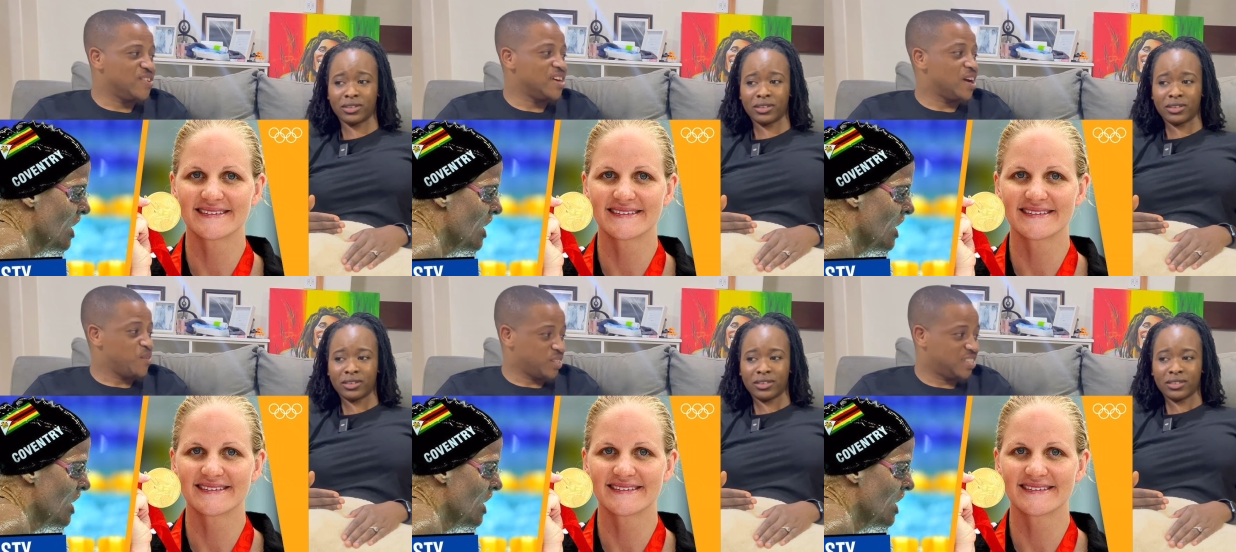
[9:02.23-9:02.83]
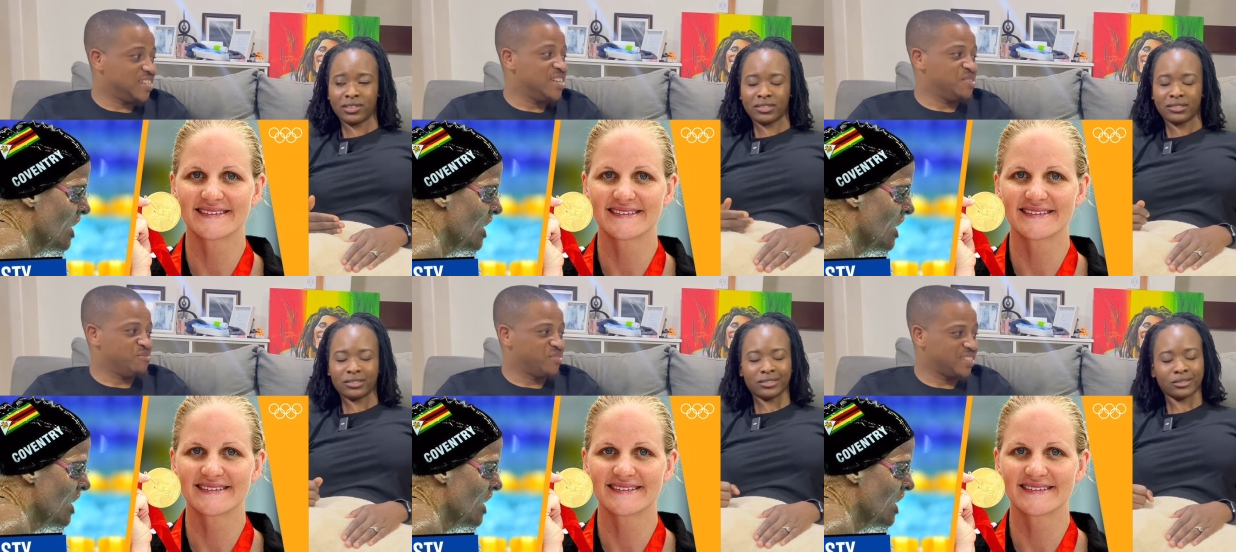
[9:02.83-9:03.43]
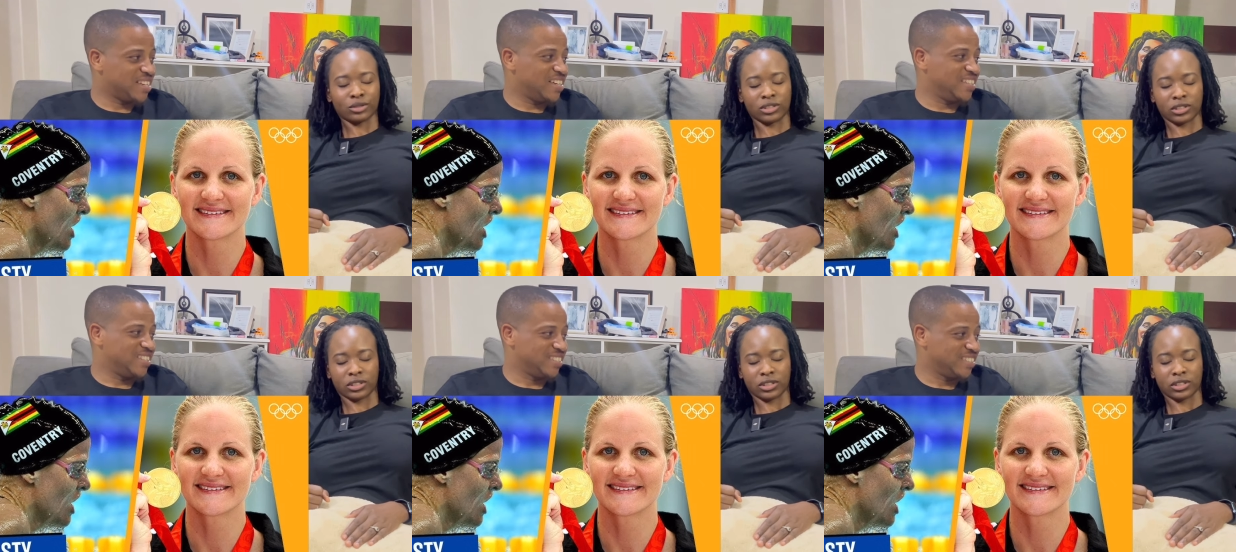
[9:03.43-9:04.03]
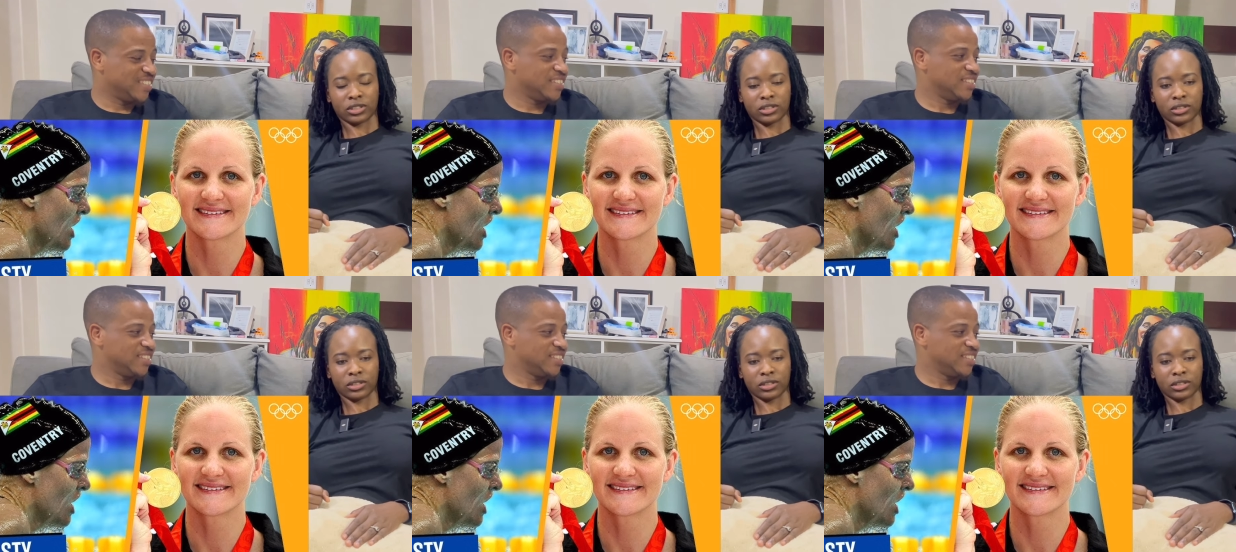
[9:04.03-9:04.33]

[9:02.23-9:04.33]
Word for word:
Speaker 1: yeah, what's her name? Oh Say gosh. It.